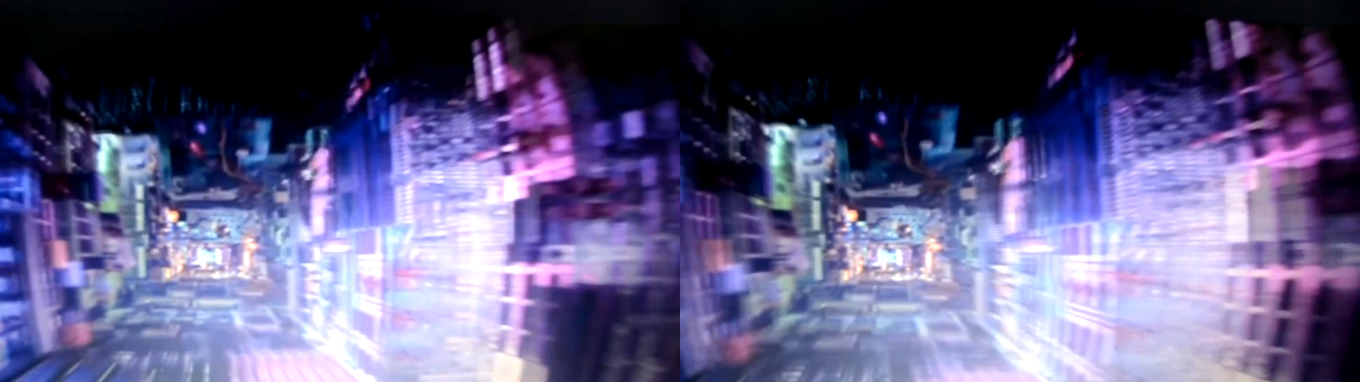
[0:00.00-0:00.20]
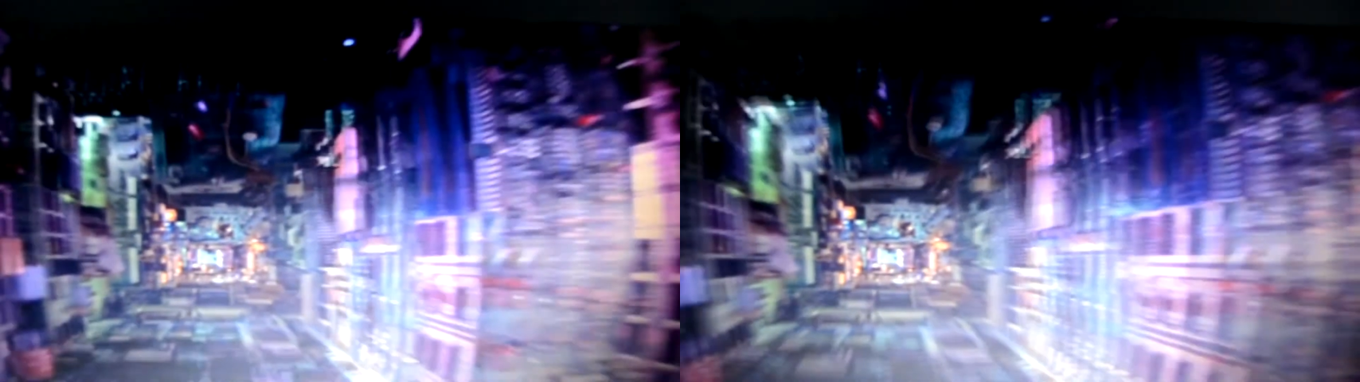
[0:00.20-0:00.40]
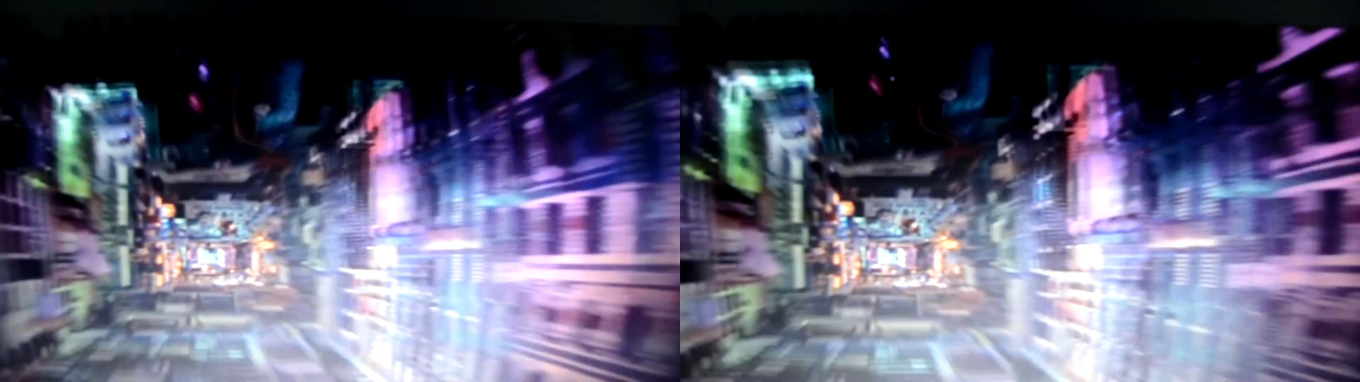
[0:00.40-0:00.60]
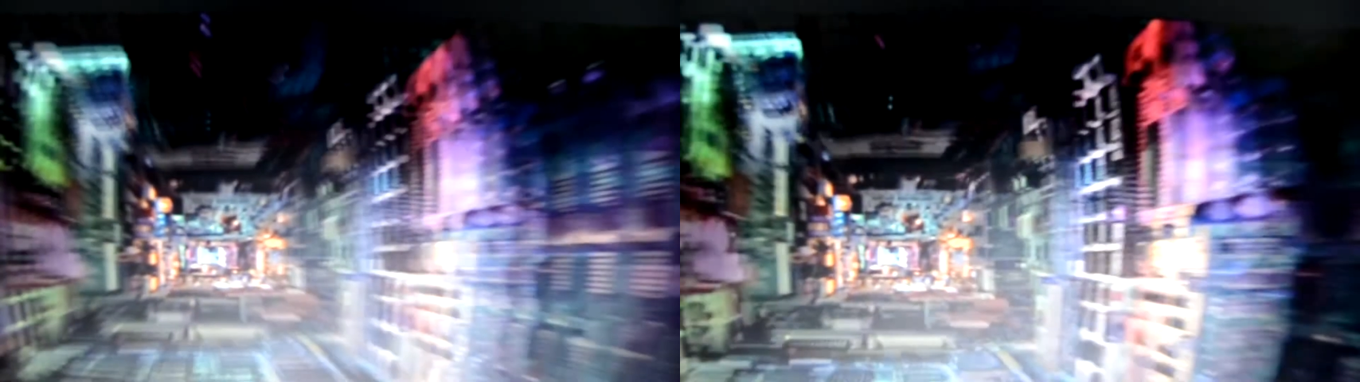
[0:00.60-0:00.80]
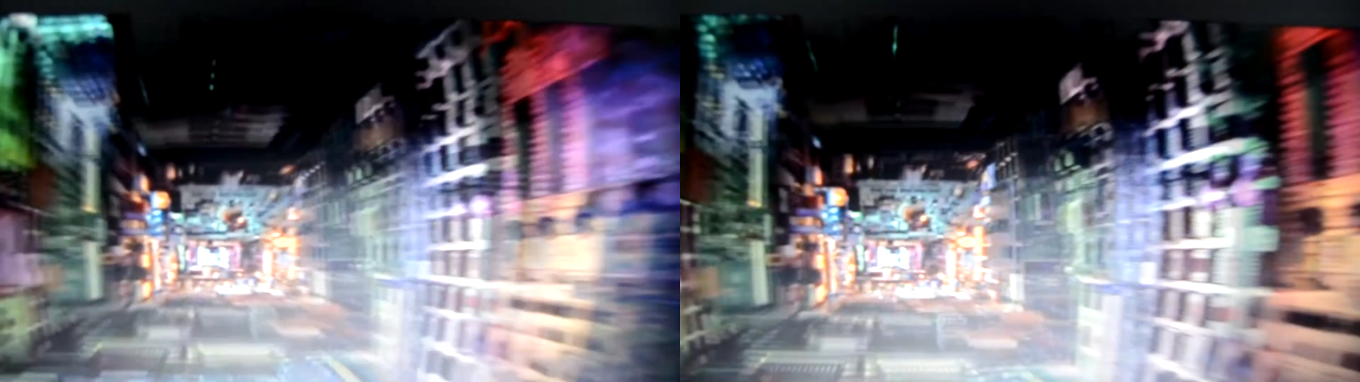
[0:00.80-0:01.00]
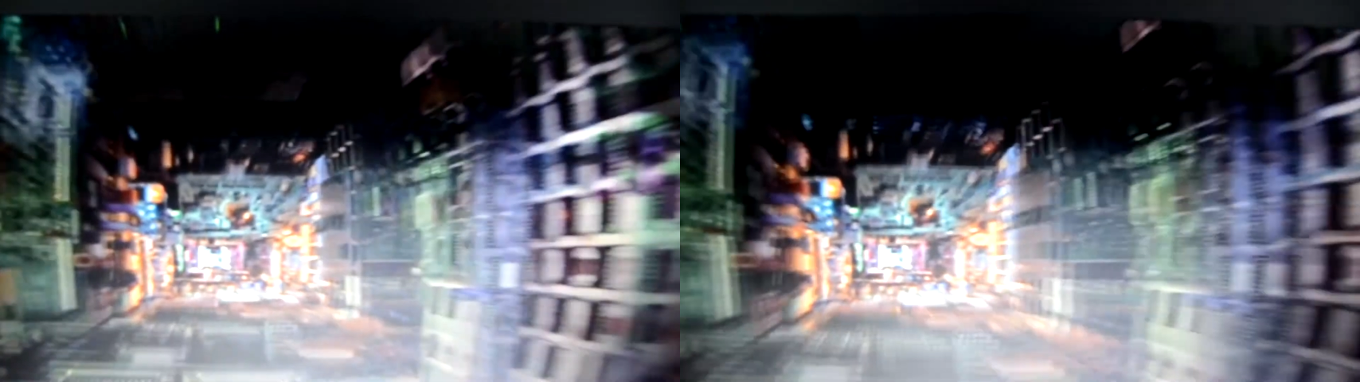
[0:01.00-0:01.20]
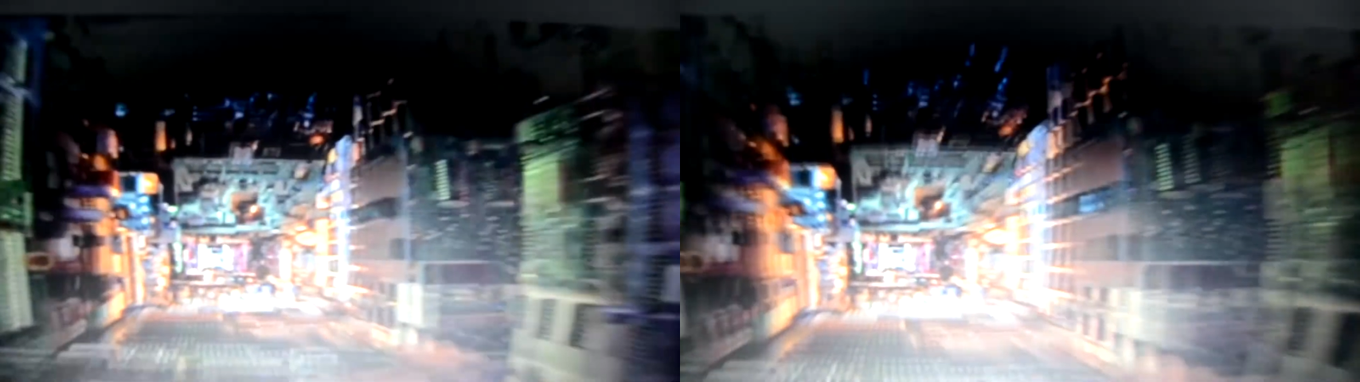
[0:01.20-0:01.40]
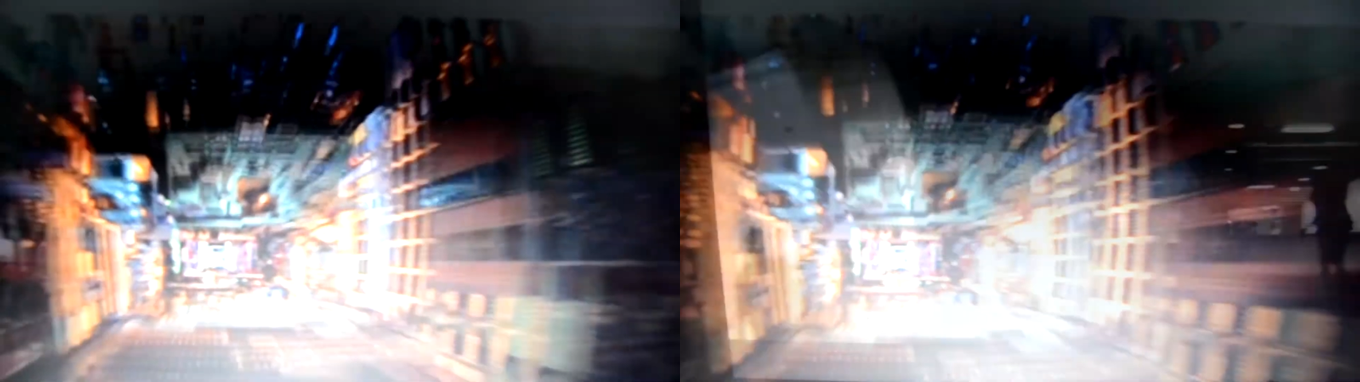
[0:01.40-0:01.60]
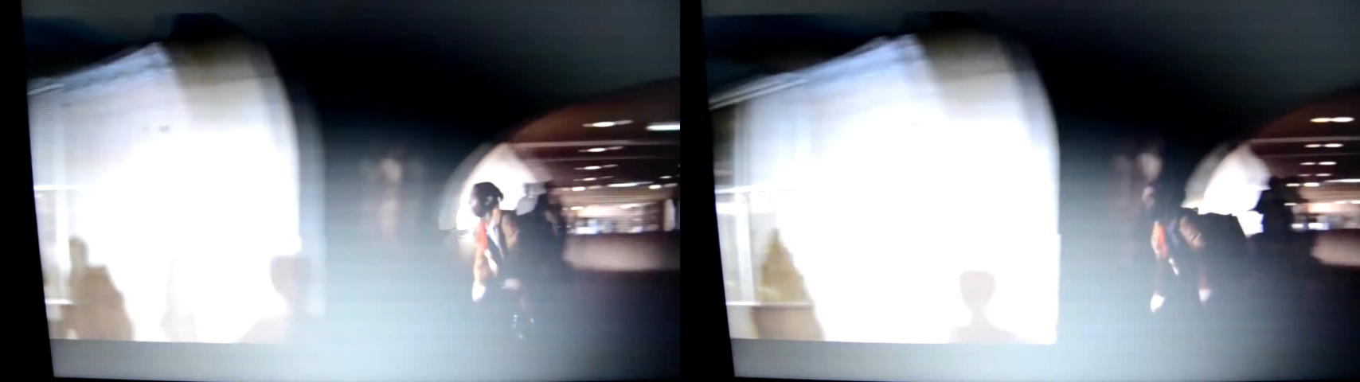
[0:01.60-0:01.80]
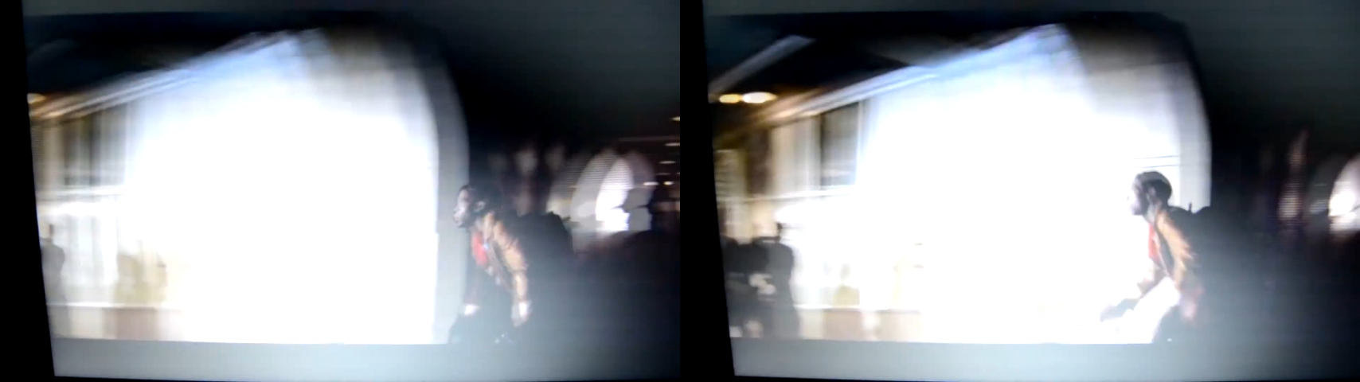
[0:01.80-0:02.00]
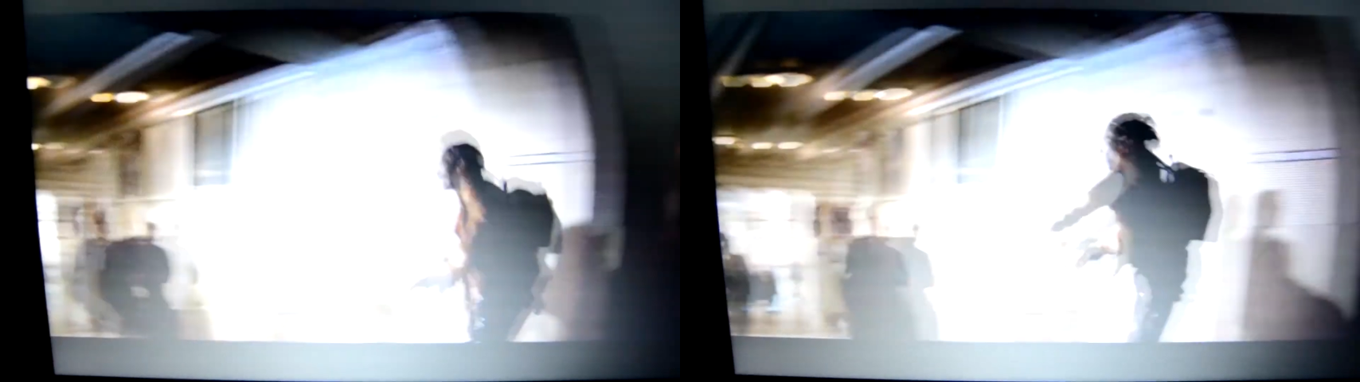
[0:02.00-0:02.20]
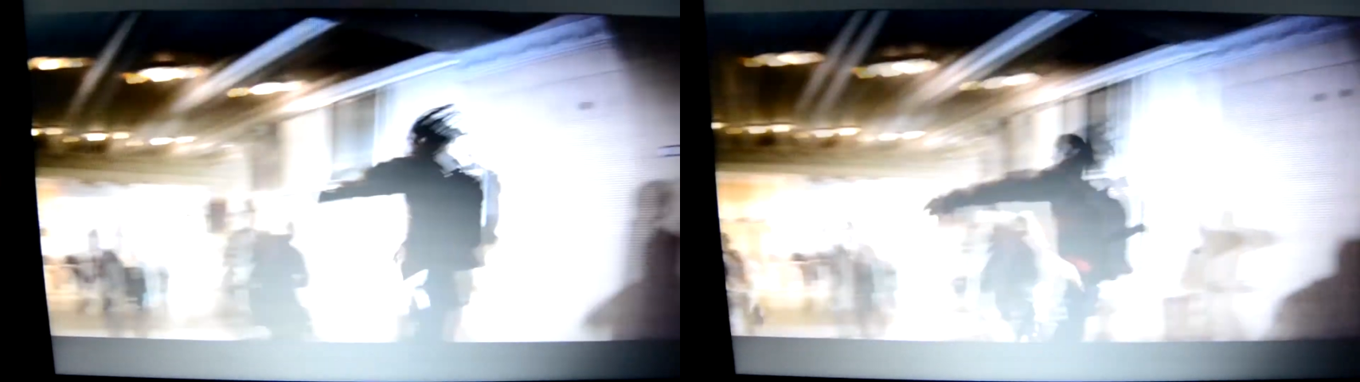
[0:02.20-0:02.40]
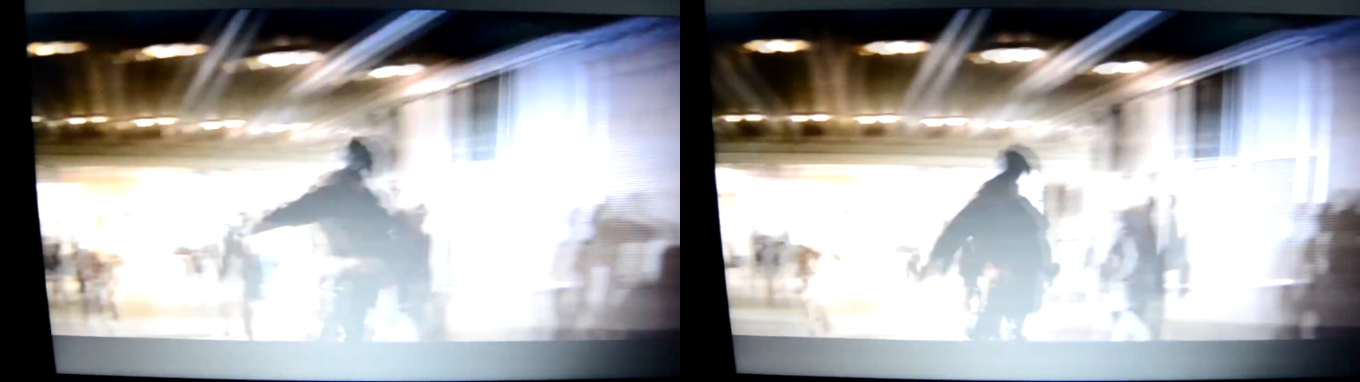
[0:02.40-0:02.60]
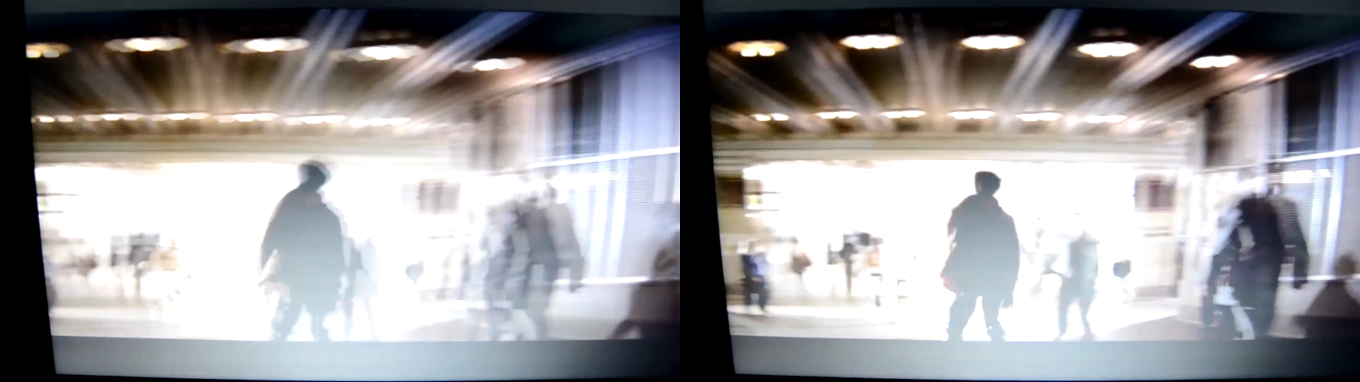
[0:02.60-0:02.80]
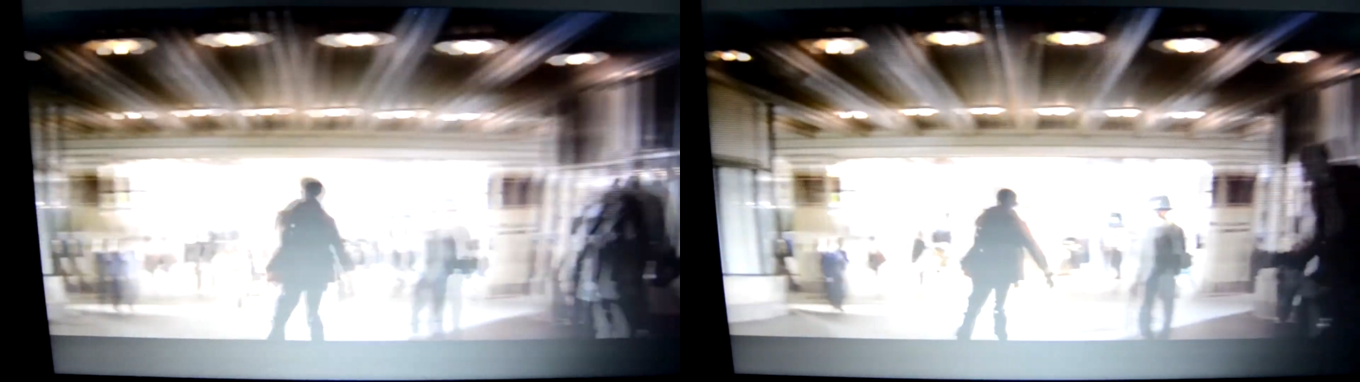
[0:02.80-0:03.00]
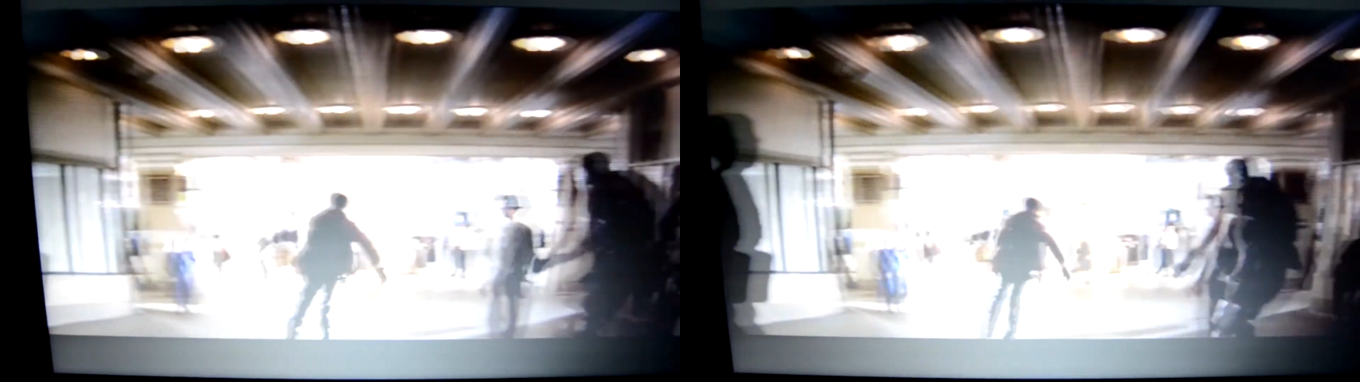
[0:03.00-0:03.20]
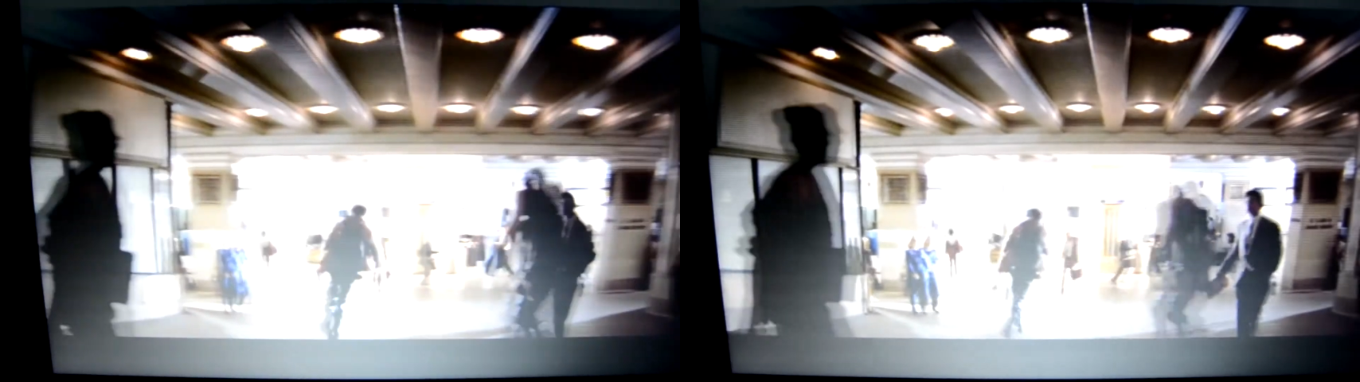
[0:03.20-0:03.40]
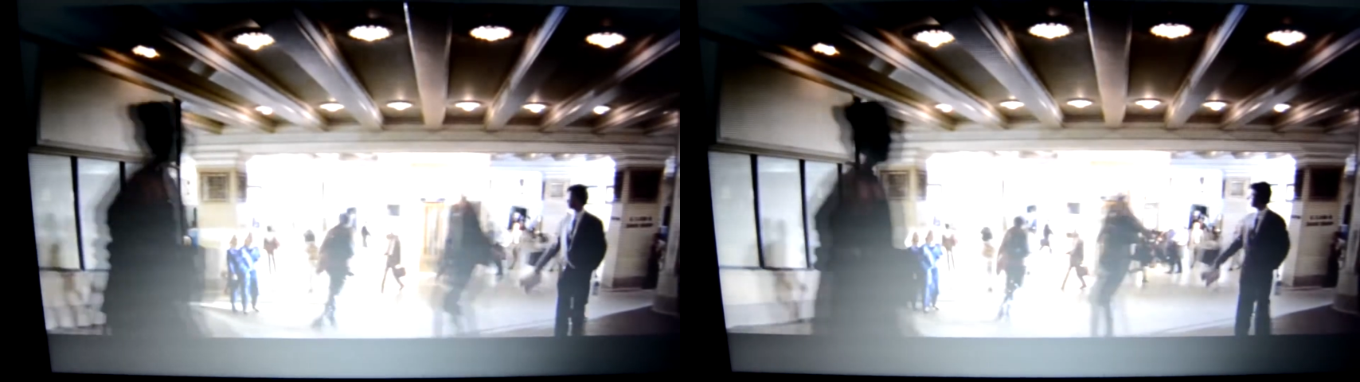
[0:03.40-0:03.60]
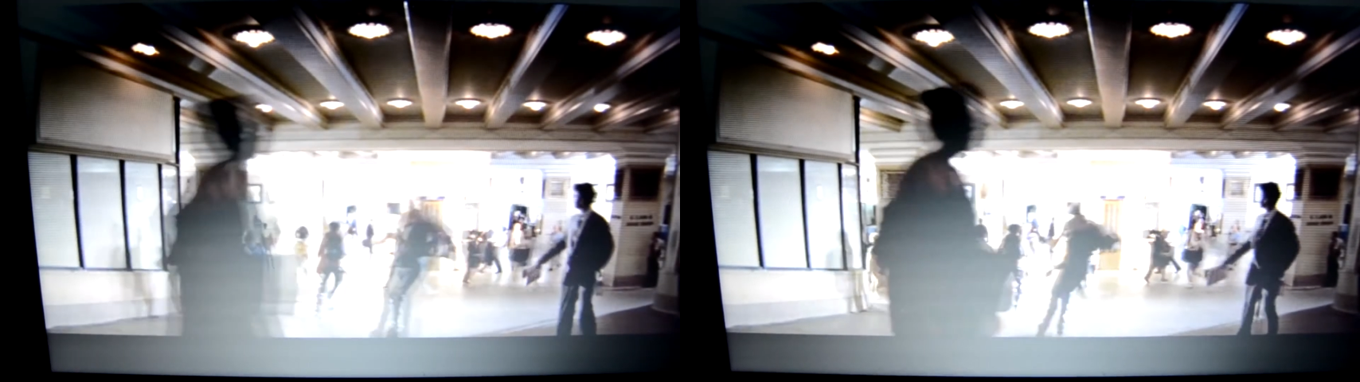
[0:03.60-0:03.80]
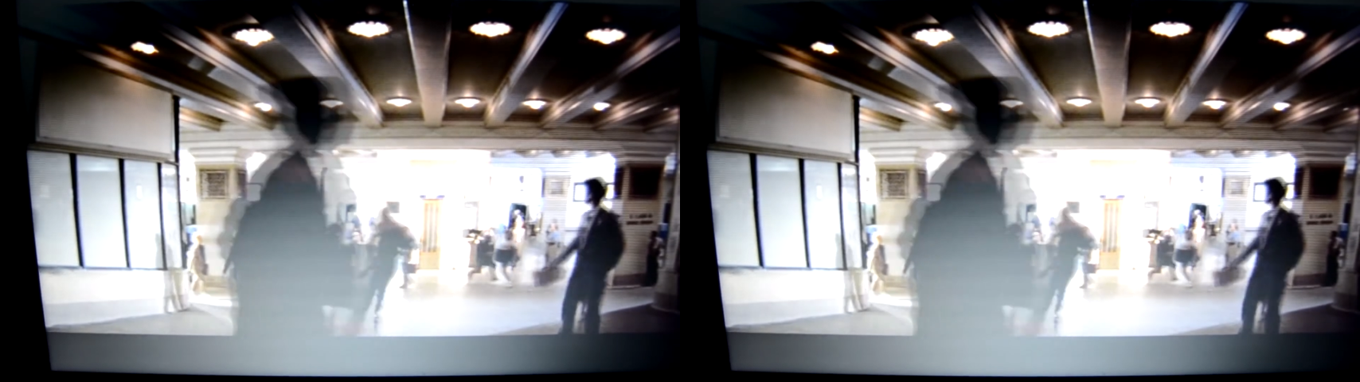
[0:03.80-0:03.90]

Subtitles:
No face is visible, so there are no lips to read.